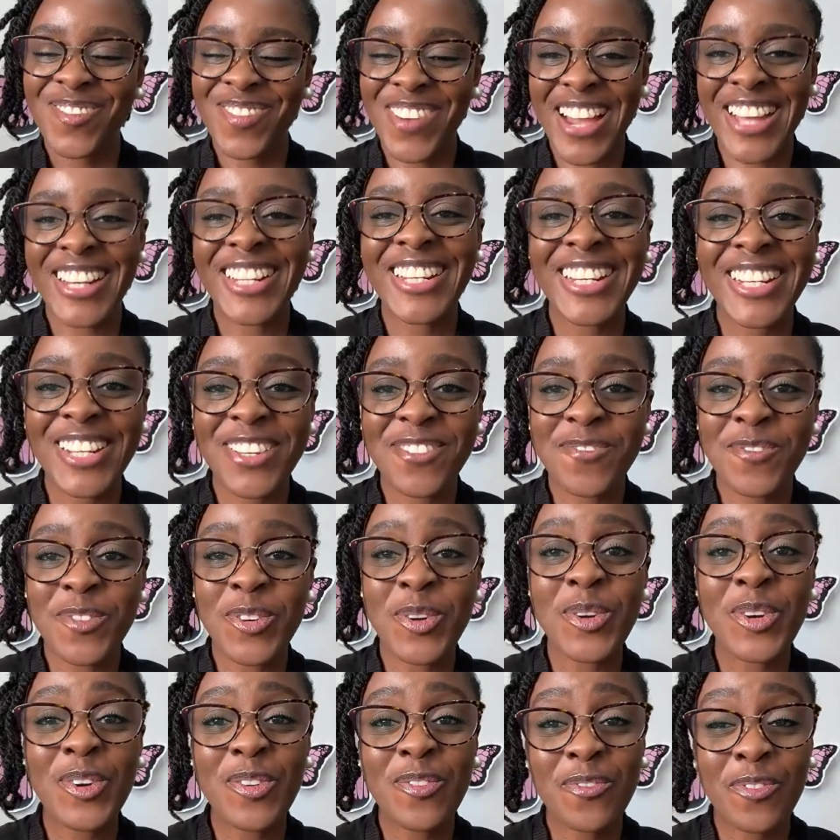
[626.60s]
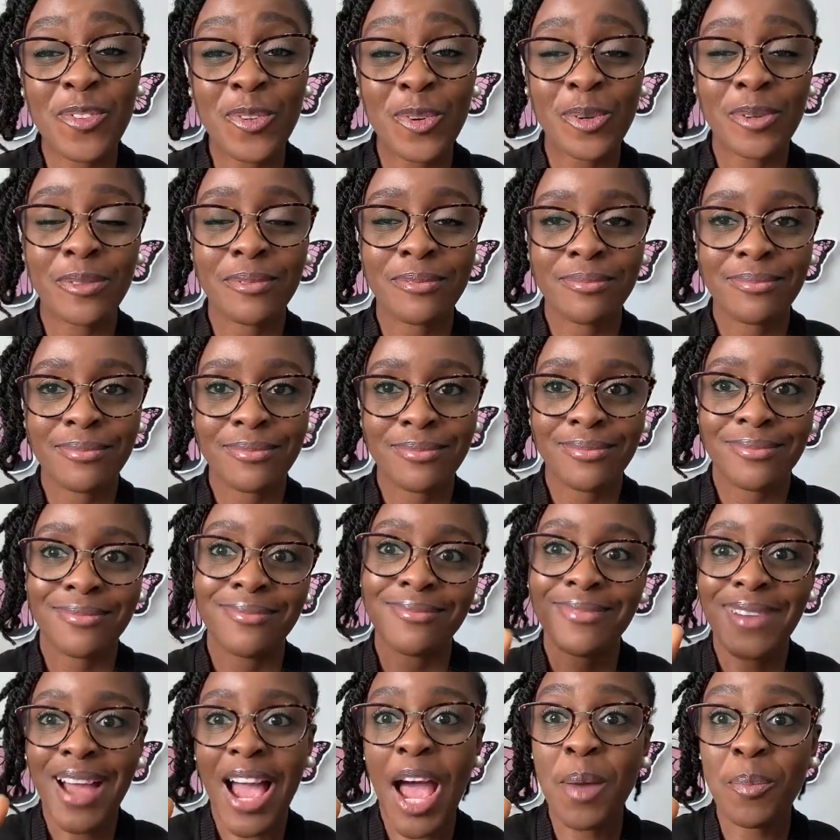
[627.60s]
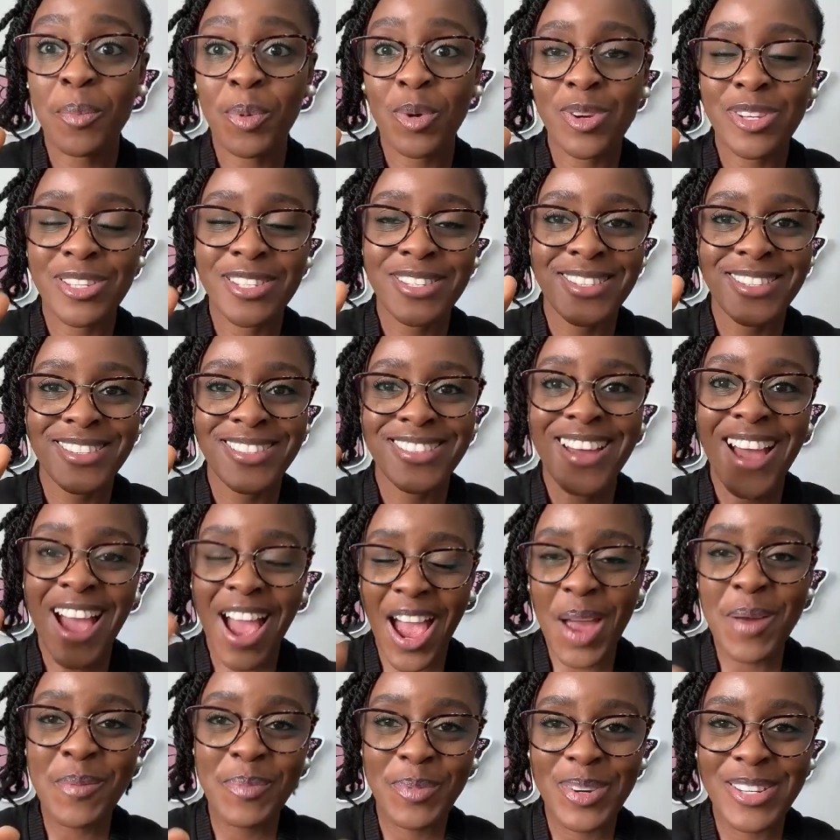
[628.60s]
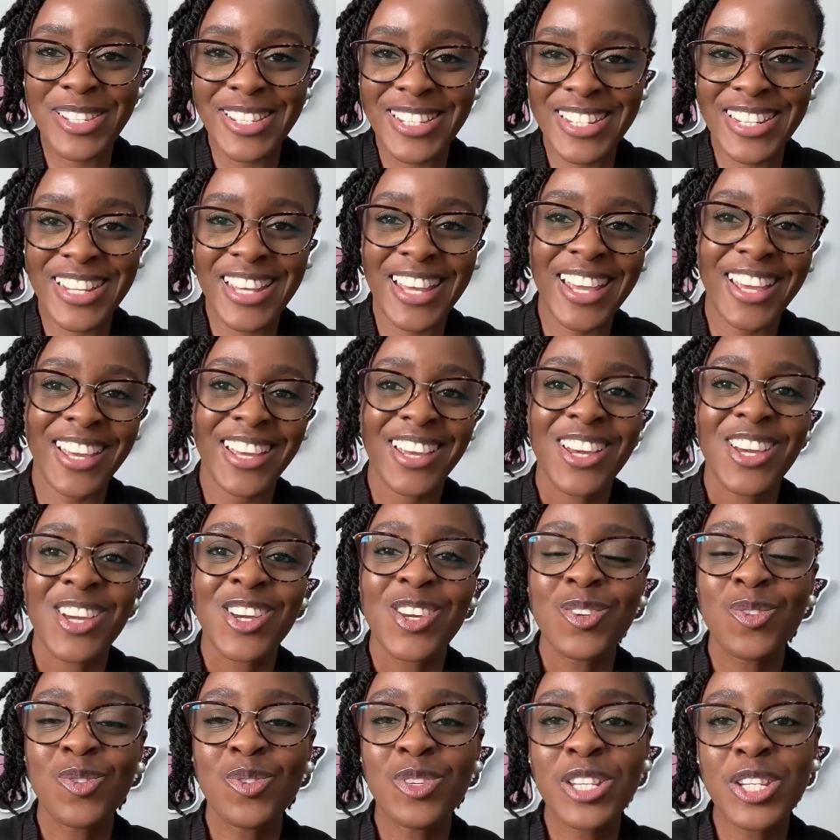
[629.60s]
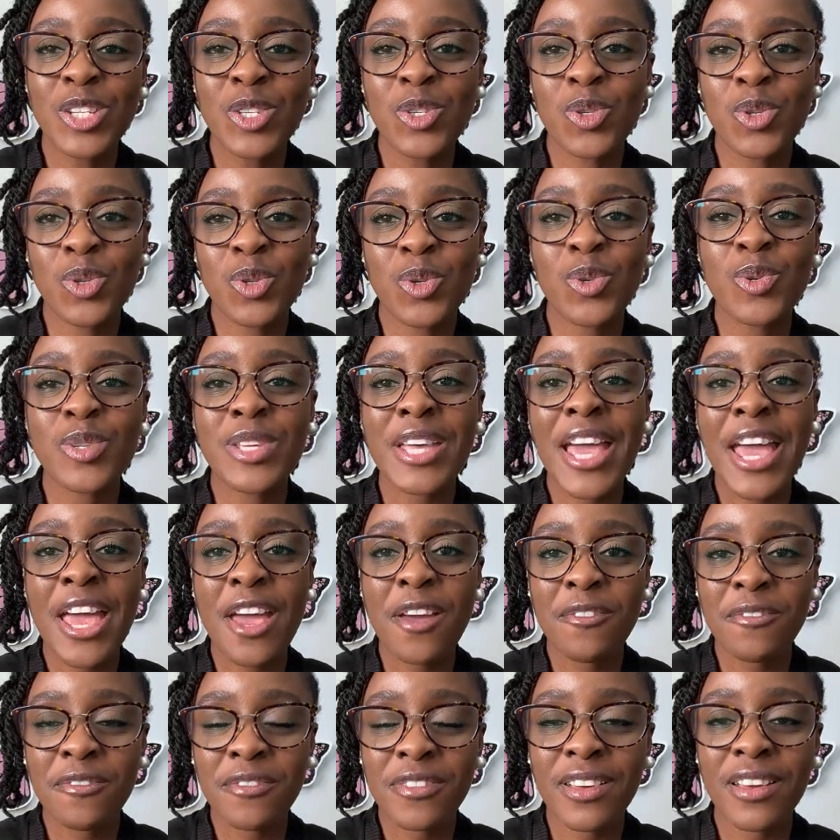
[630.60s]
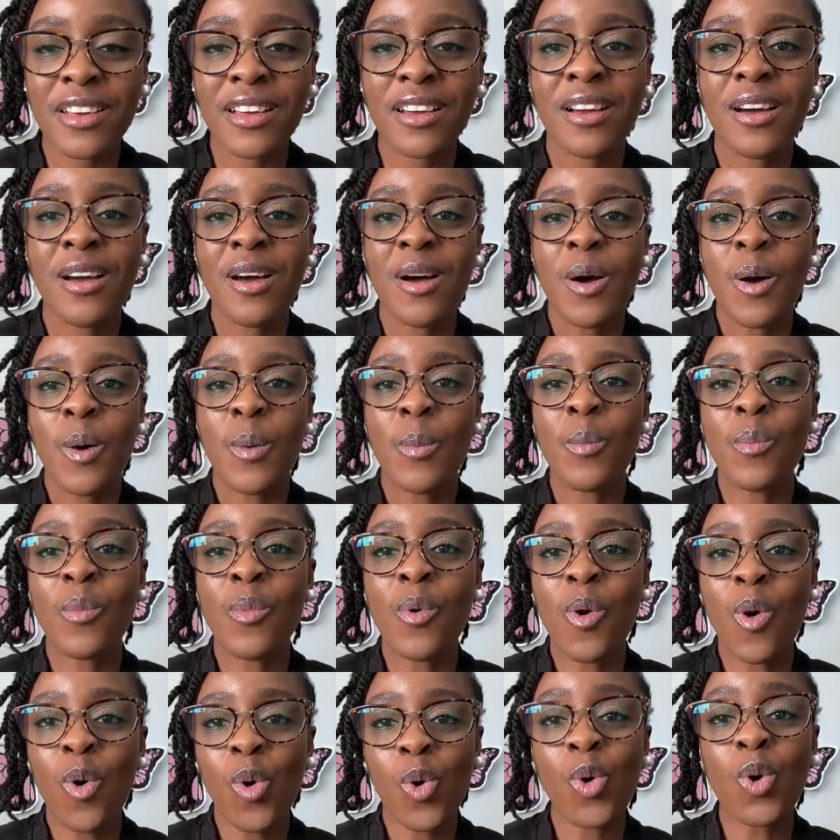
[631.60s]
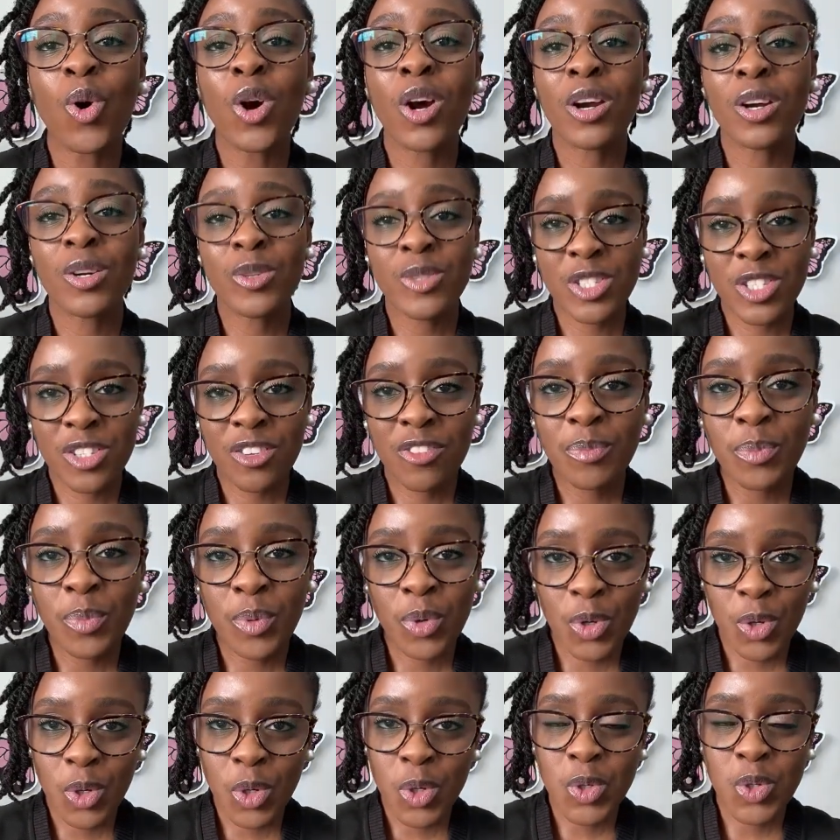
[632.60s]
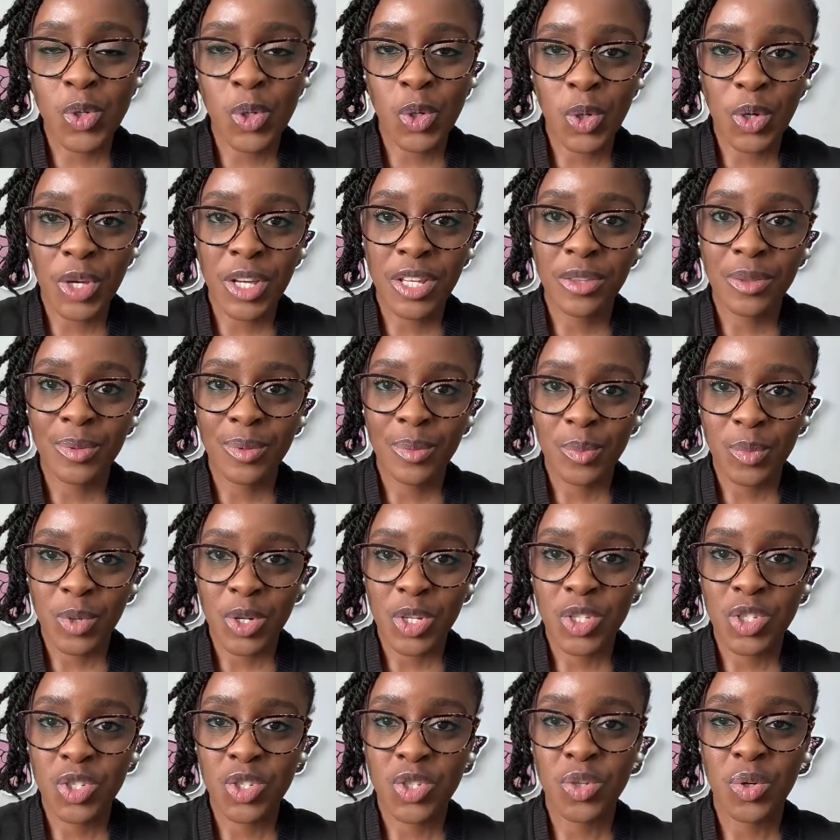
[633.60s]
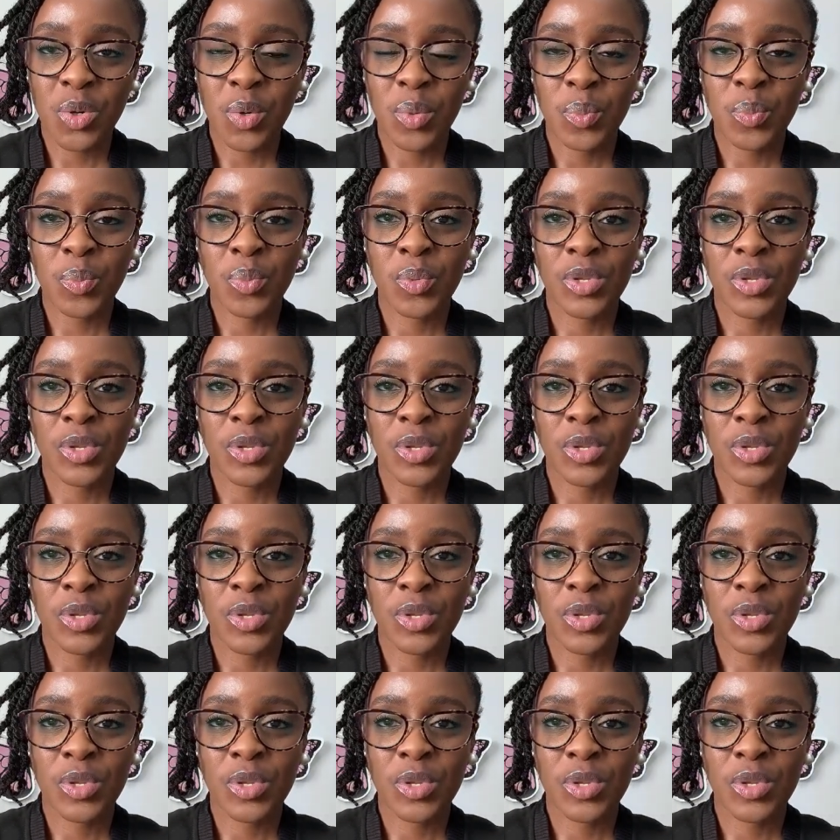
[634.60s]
Finally, for high porosity hair, you need to use heavier, more occlusive products to lock in the moisture.